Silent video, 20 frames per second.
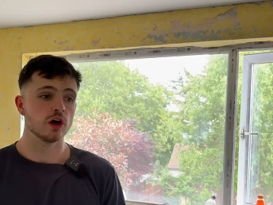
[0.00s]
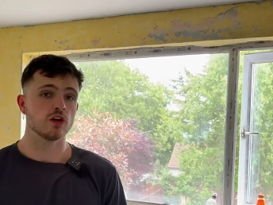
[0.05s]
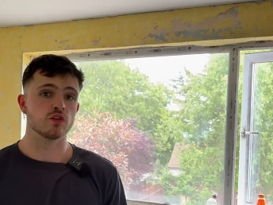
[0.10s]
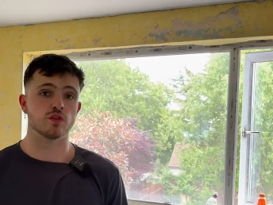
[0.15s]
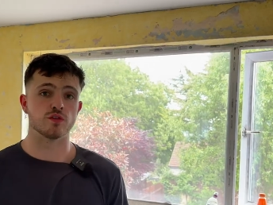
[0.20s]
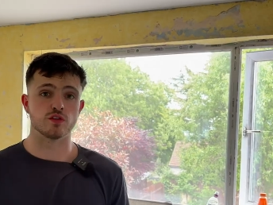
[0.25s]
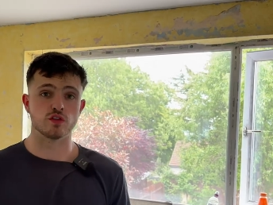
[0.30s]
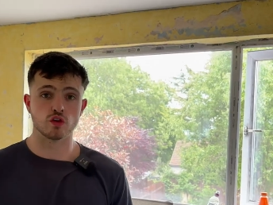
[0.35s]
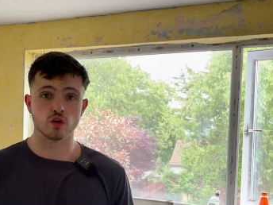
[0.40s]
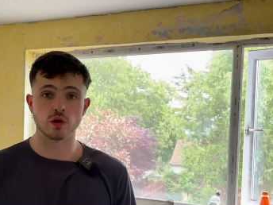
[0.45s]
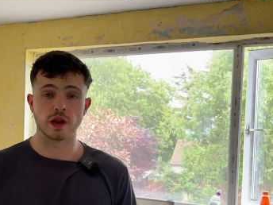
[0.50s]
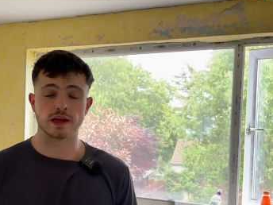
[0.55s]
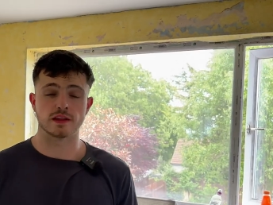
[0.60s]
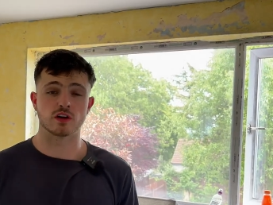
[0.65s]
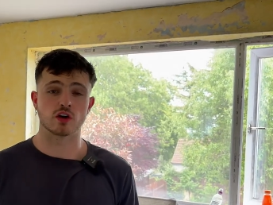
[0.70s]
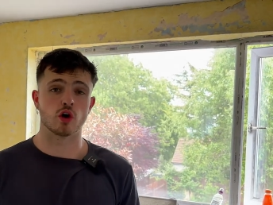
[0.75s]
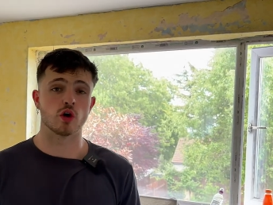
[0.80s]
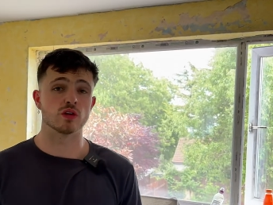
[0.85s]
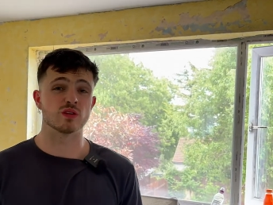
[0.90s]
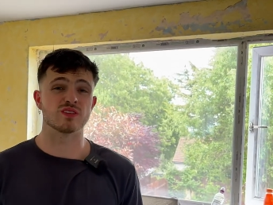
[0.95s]
So if you do like
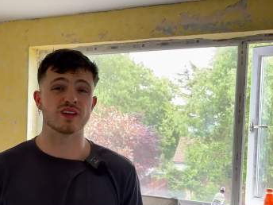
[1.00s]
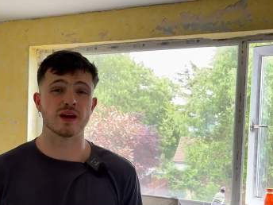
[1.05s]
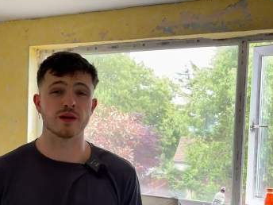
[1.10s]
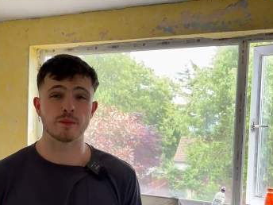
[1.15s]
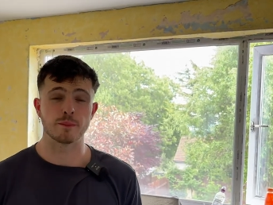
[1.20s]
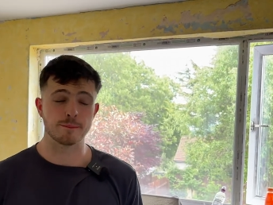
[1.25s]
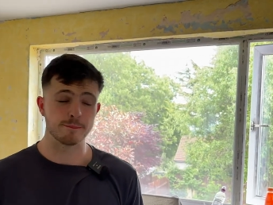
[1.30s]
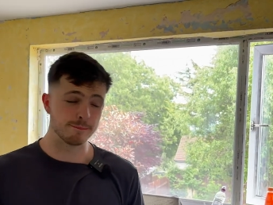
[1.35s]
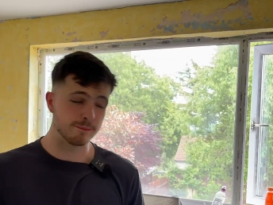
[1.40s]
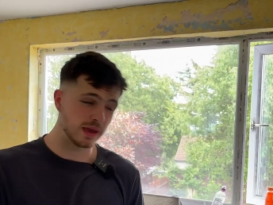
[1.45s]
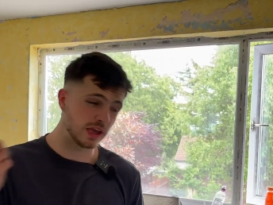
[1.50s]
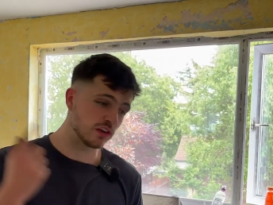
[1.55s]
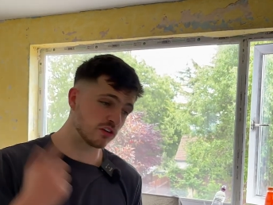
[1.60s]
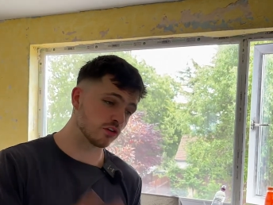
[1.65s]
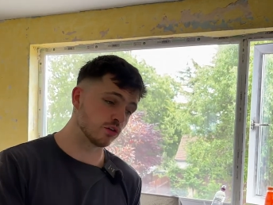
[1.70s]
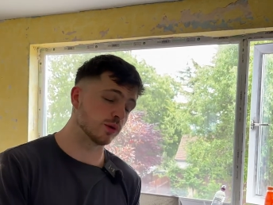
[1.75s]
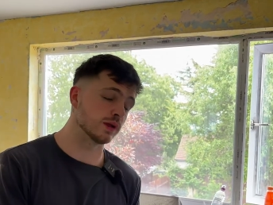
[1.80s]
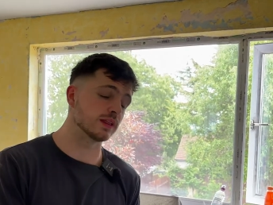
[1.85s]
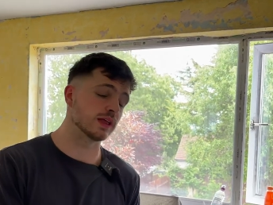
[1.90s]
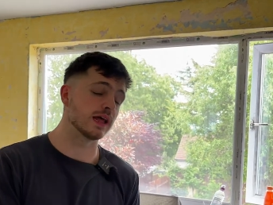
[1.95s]
the content, make
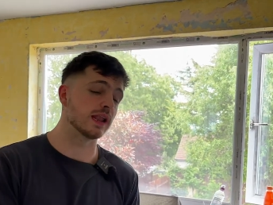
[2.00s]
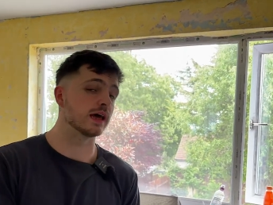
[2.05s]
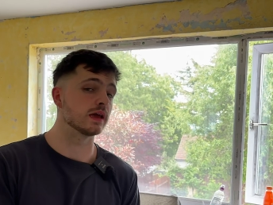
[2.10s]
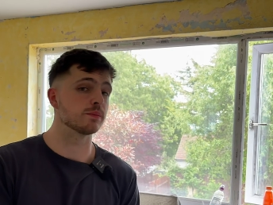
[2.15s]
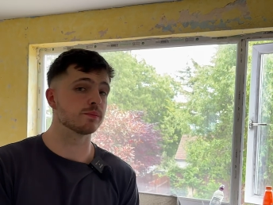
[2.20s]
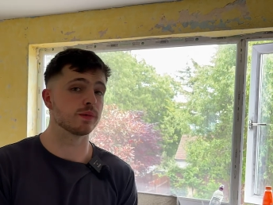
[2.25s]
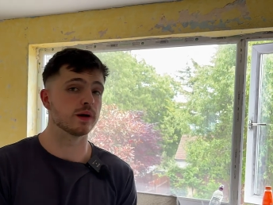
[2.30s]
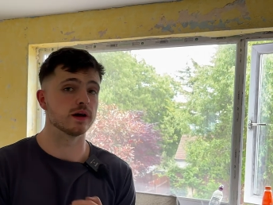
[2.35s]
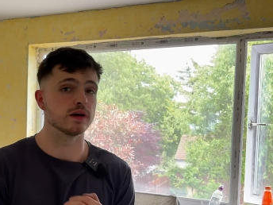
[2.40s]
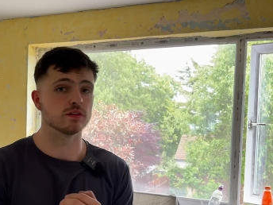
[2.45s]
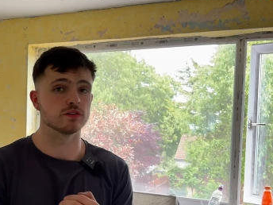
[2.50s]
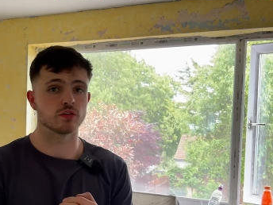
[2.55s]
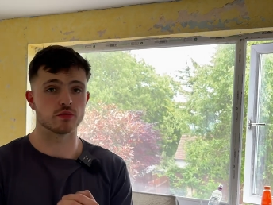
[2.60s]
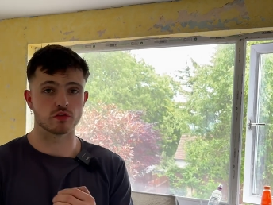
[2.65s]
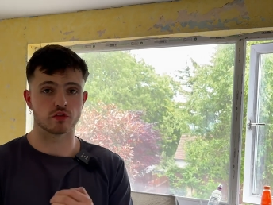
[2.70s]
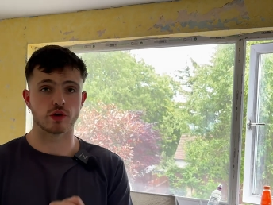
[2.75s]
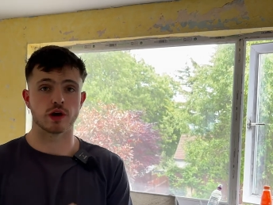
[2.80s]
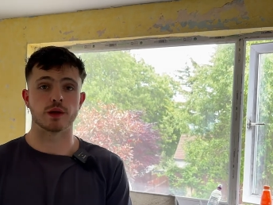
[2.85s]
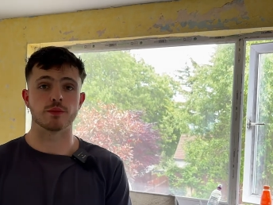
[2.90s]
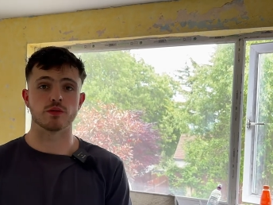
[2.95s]
sure you hit that like button,
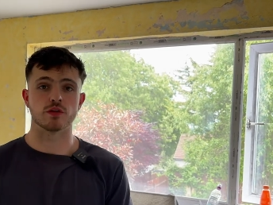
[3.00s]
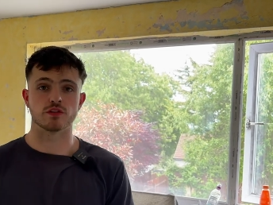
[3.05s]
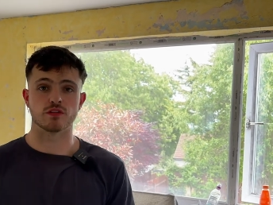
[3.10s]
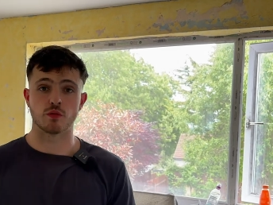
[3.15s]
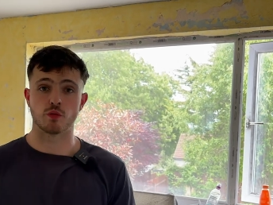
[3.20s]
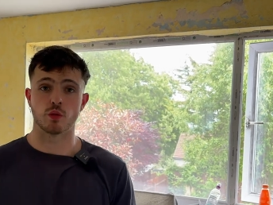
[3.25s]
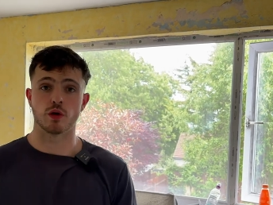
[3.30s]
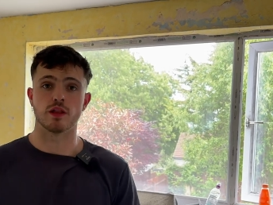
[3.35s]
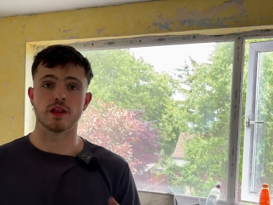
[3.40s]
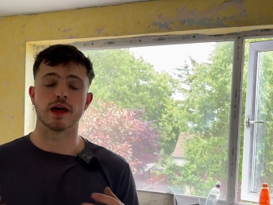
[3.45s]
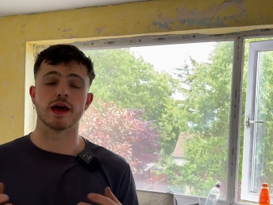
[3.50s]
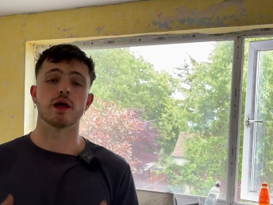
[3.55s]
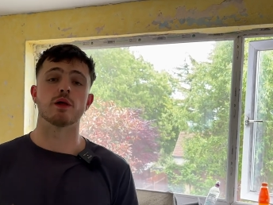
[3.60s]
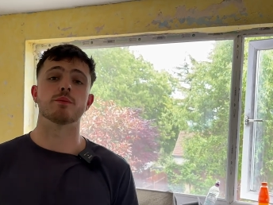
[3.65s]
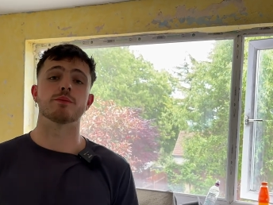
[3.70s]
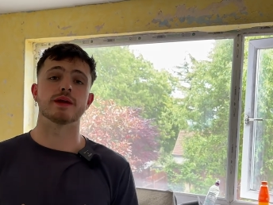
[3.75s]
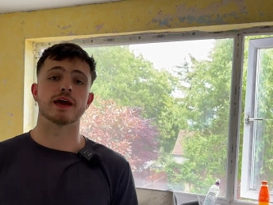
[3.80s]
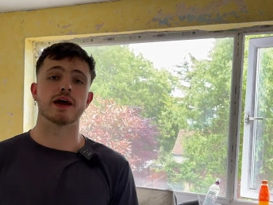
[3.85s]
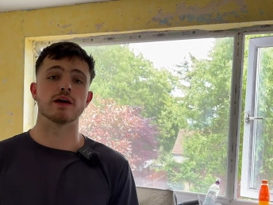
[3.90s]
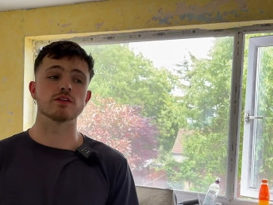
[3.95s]
subscribe, because it will
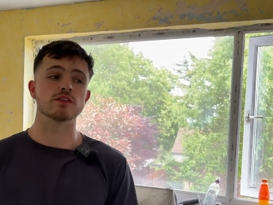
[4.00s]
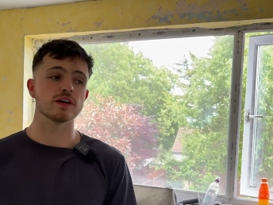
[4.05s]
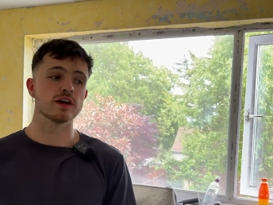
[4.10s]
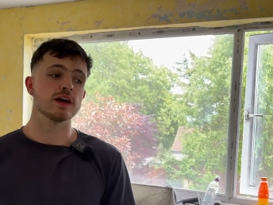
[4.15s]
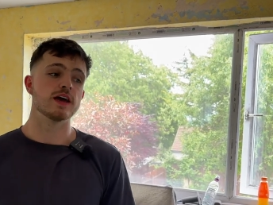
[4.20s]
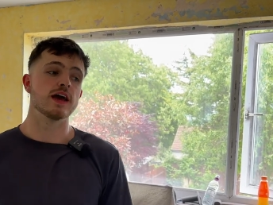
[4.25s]
help me out,